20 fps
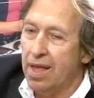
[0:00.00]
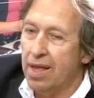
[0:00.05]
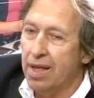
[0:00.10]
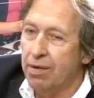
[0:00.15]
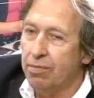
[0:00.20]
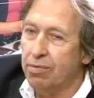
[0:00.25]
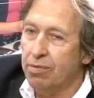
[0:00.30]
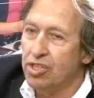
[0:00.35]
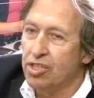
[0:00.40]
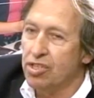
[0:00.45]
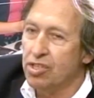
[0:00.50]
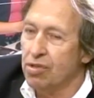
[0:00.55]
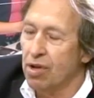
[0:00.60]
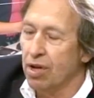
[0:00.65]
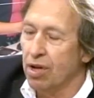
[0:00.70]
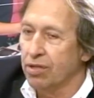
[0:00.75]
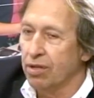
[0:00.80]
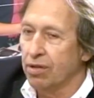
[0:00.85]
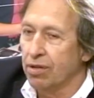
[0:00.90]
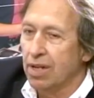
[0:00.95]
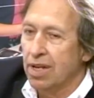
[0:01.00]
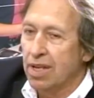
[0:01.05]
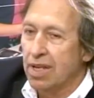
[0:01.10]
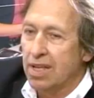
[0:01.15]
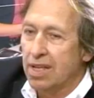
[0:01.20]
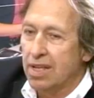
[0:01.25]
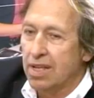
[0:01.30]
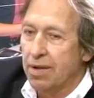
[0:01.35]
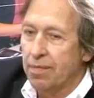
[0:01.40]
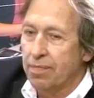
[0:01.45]
which is not
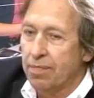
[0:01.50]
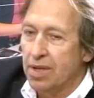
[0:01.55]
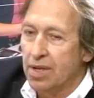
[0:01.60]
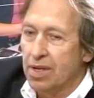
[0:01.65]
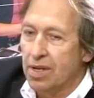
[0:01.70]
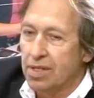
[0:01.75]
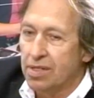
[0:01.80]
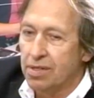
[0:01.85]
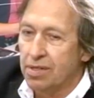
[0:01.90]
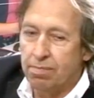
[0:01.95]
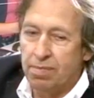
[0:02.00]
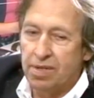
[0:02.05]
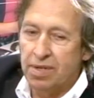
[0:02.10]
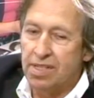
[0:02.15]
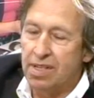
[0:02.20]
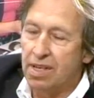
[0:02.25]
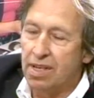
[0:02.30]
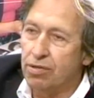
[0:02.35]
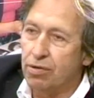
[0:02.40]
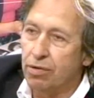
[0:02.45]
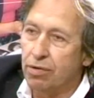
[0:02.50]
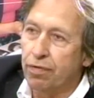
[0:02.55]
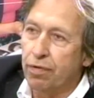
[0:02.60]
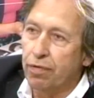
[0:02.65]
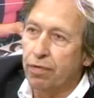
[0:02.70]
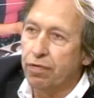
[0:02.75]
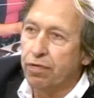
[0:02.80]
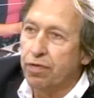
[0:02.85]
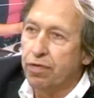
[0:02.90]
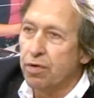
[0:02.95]
only the business of a
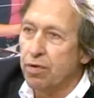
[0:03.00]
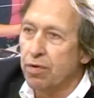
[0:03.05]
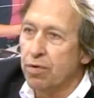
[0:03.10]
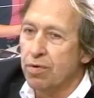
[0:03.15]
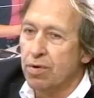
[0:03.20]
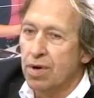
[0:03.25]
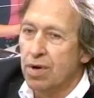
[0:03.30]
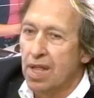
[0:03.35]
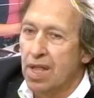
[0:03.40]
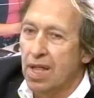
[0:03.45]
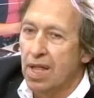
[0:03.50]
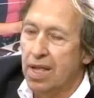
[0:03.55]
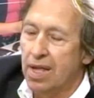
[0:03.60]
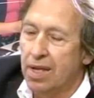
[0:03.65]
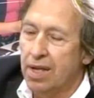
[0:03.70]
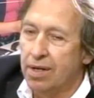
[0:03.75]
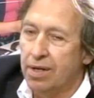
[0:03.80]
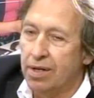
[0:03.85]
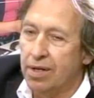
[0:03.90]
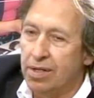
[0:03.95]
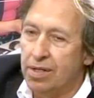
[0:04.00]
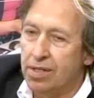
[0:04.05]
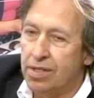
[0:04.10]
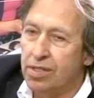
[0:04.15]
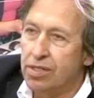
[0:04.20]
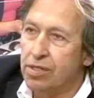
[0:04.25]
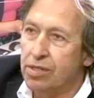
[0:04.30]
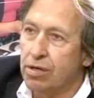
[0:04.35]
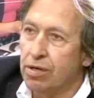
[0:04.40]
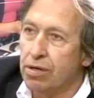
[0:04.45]
few
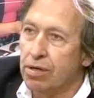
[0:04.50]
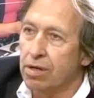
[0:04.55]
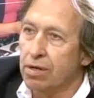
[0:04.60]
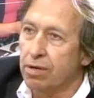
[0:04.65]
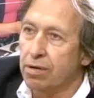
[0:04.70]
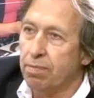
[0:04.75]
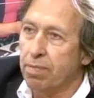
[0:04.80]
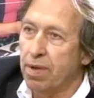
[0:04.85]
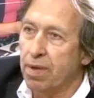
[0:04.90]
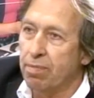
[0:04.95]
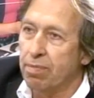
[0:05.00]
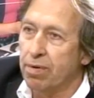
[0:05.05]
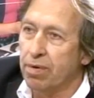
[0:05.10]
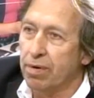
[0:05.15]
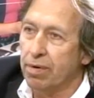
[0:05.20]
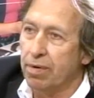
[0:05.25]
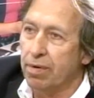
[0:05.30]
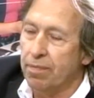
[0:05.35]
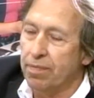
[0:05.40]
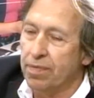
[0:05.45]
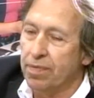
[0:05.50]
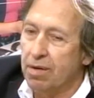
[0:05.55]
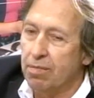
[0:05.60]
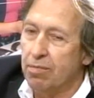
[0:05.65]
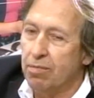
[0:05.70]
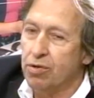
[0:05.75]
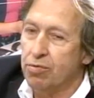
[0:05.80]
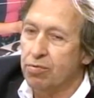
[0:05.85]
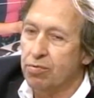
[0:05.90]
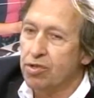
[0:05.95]
scholar people,
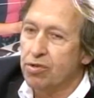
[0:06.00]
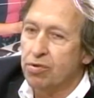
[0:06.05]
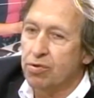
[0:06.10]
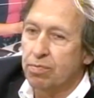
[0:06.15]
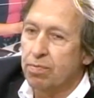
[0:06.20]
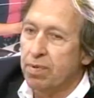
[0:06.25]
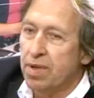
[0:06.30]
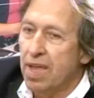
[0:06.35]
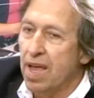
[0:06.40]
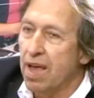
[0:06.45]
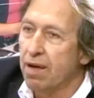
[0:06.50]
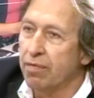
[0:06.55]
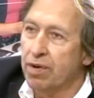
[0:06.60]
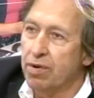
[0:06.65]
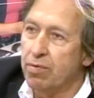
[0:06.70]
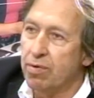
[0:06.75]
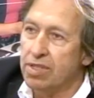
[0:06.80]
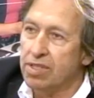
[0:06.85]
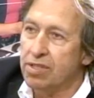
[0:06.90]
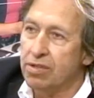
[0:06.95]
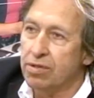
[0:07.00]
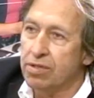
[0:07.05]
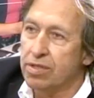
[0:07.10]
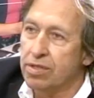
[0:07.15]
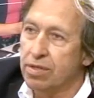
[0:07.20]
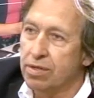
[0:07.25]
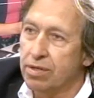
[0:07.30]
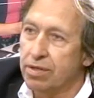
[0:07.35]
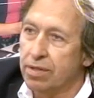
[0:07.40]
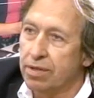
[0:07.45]
but we should be everyone's
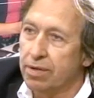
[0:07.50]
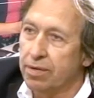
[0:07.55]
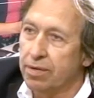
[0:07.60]
concern.